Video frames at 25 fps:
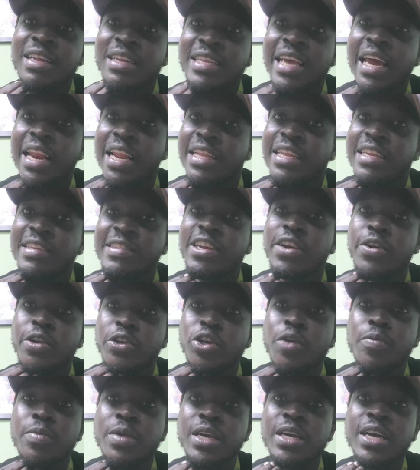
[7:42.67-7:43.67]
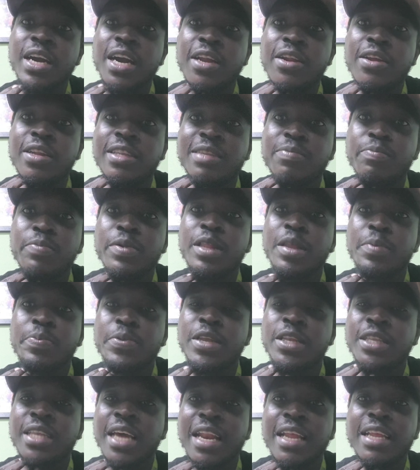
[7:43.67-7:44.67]
Talent is here in Jamaica. And
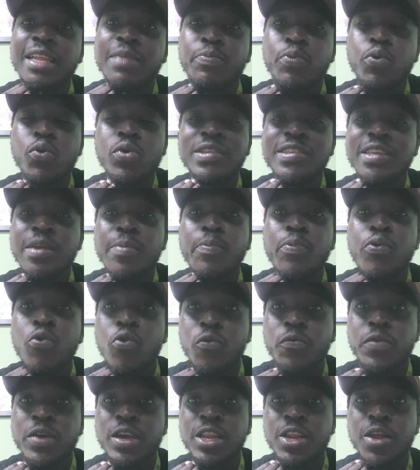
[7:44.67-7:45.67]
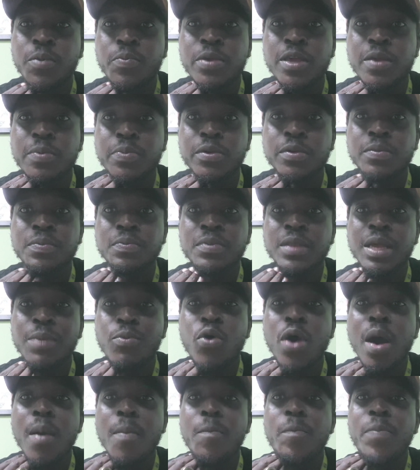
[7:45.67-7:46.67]
the talent pool is improving, you know, people. I
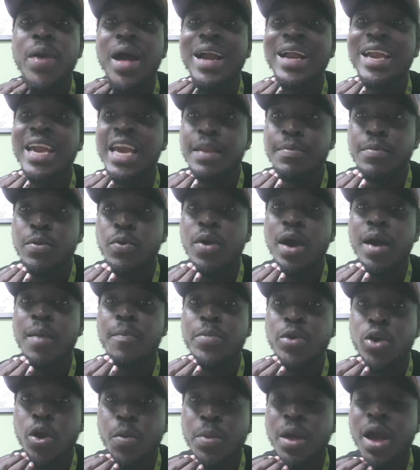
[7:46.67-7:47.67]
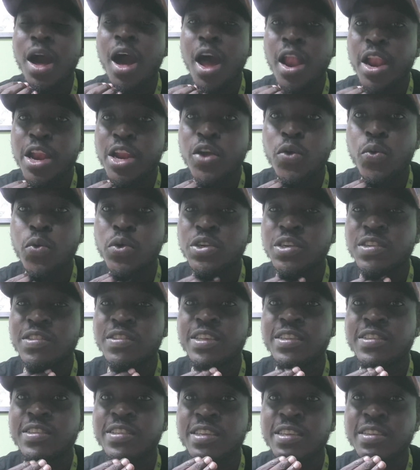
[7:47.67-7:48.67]
want to big up all the coaches
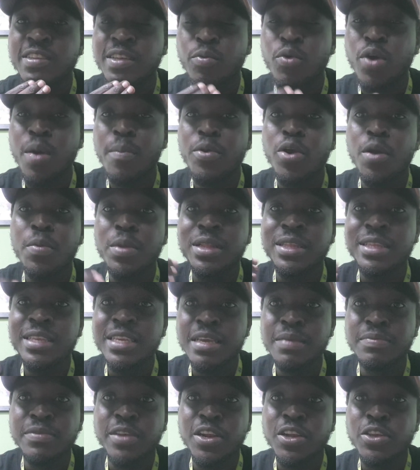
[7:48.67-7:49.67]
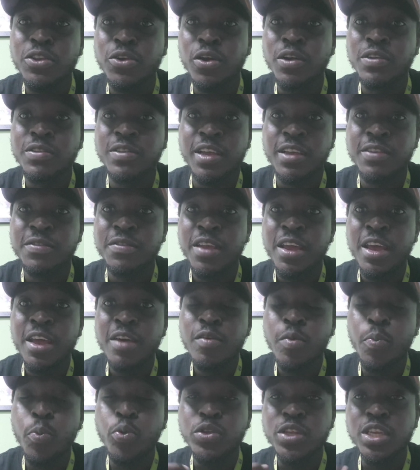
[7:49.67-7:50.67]
this season. I want to big up the teams and the youngsters.
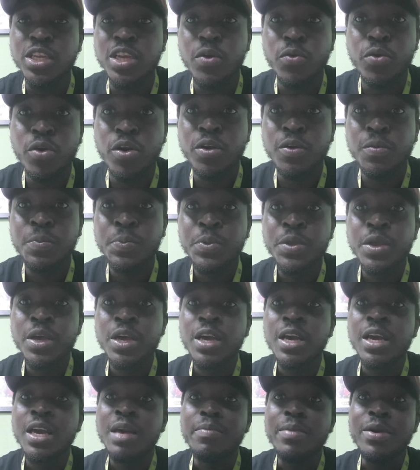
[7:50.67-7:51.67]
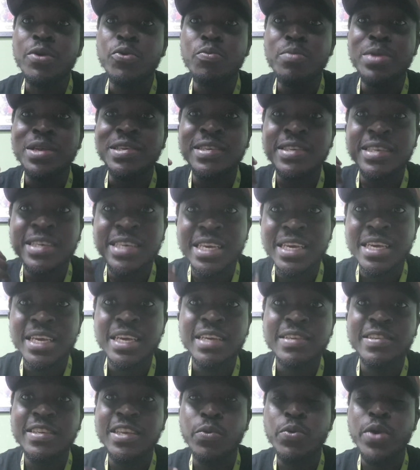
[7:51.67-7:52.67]
Put in the work. When we
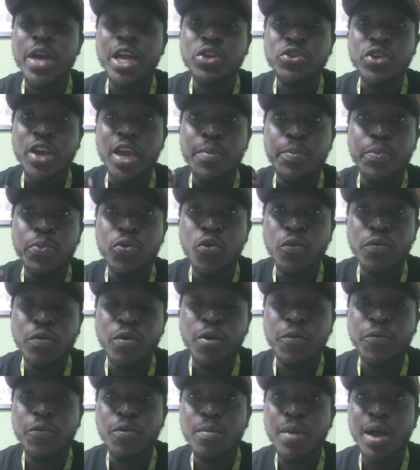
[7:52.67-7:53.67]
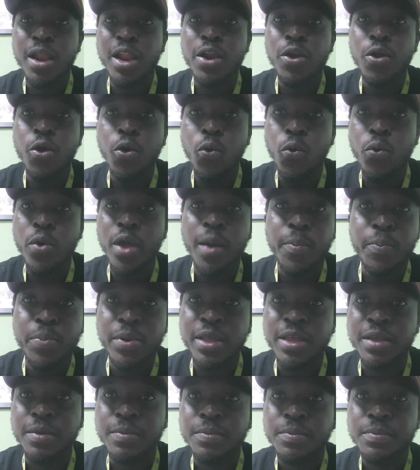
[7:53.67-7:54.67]
say we are trying to improve our football and how we are
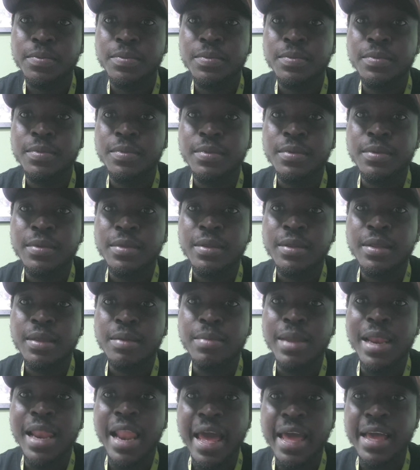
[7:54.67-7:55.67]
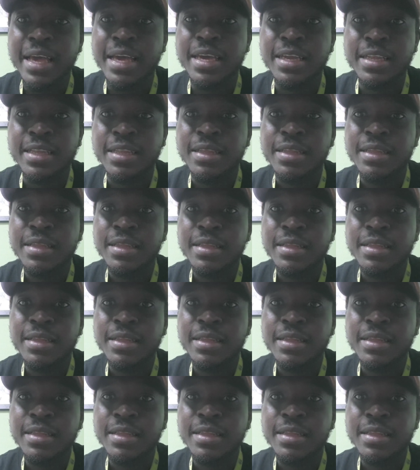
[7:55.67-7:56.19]
playing. I like it.